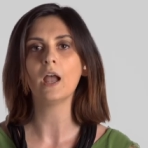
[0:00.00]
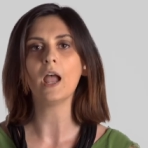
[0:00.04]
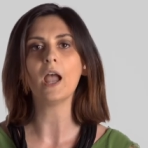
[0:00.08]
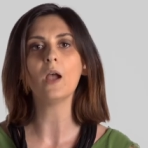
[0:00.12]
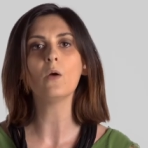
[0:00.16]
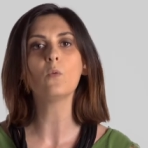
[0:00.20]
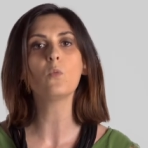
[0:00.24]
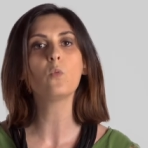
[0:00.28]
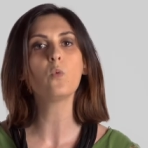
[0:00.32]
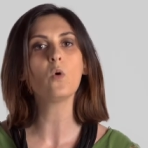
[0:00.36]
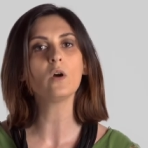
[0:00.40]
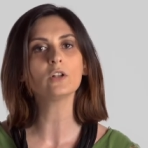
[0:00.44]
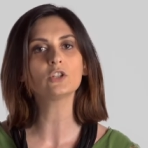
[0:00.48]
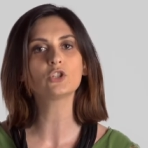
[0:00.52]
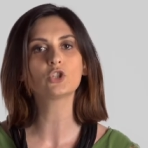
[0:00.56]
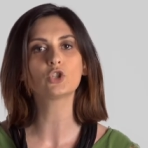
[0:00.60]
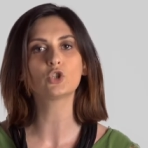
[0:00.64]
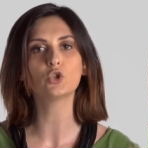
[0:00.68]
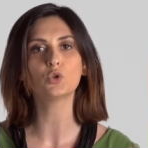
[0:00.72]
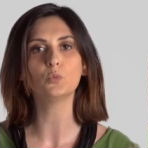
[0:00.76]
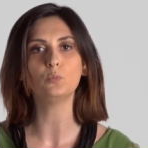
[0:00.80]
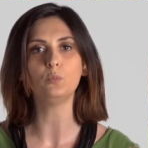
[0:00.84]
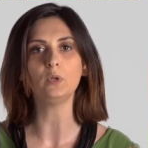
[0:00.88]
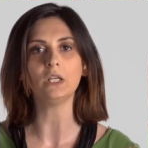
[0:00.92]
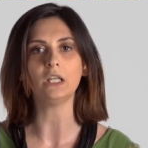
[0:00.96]
And what
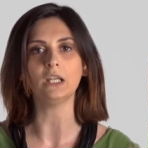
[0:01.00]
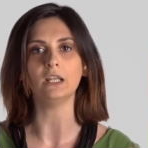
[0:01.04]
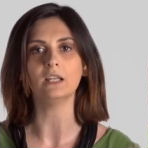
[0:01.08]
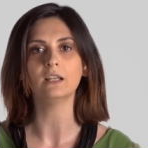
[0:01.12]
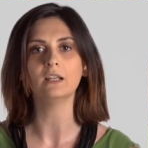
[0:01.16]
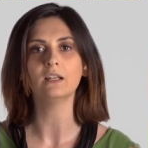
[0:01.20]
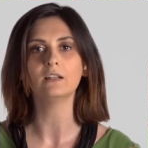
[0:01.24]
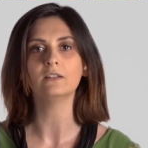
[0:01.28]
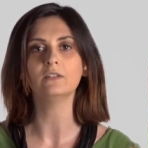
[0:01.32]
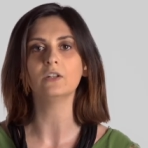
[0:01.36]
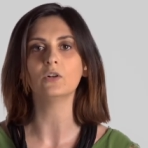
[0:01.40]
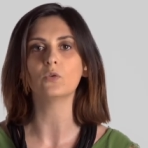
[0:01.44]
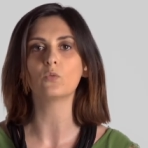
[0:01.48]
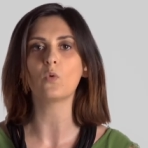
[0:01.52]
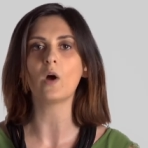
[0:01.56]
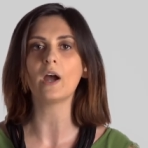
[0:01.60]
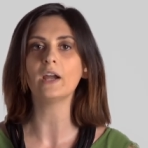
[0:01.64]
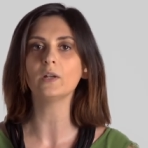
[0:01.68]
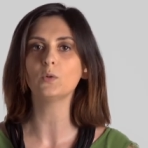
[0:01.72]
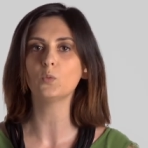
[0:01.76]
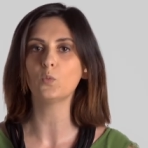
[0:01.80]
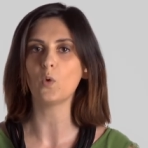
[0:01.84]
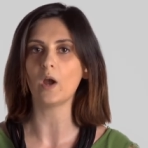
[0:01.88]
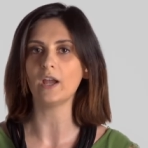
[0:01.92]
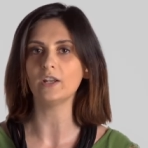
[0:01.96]
should be the
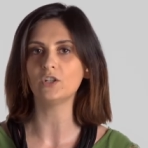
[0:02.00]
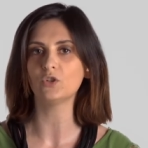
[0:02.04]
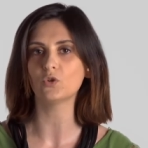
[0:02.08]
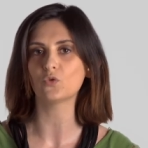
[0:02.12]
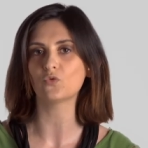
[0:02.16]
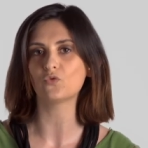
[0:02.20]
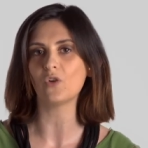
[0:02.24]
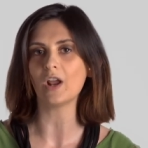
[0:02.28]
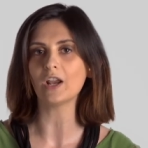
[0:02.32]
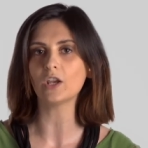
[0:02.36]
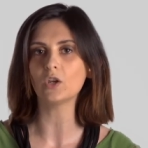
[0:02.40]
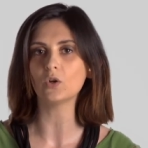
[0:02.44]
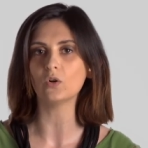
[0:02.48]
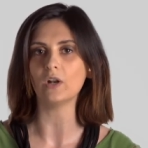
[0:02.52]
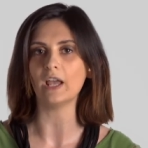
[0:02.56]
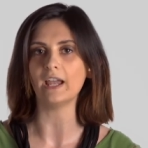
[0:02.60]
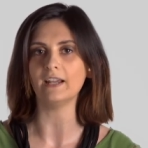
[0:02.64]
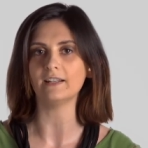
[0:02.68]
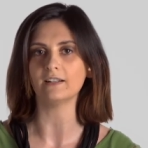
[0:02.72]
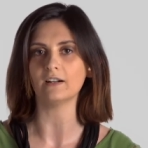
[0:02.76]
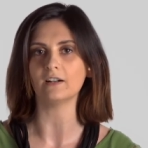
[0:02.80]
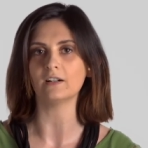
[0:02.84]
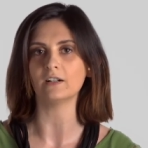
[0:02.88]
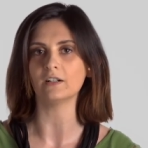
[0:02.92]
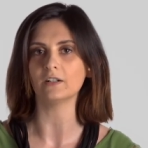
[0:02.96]
right way to
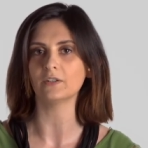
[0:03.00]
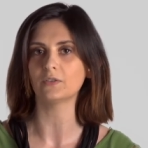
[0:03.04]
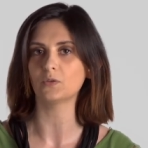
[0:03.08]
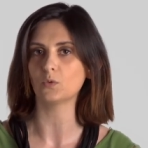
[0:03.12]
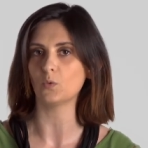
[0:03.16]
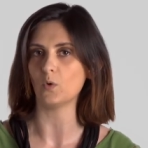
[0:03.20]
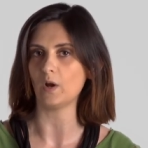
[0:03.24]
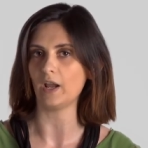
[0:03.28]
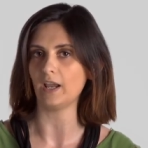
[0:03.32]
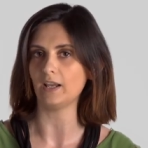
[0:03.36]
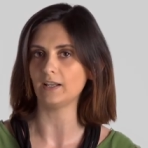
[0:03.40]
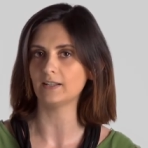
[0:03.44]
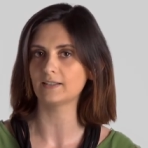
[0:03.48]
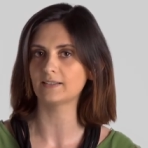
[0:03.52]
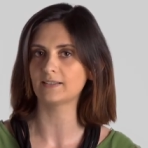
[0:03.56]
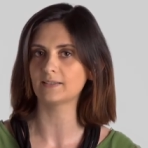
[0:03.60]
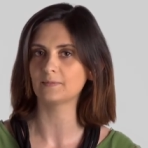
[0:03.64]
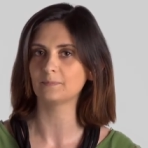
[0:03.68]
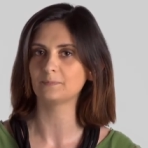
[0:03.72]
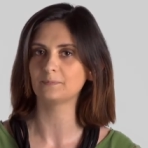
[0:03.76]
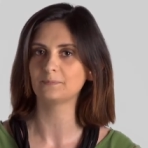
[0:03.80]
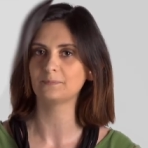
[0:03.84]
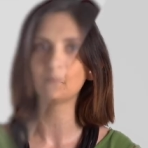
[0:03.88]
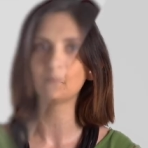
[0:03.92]
regulate earthquakes?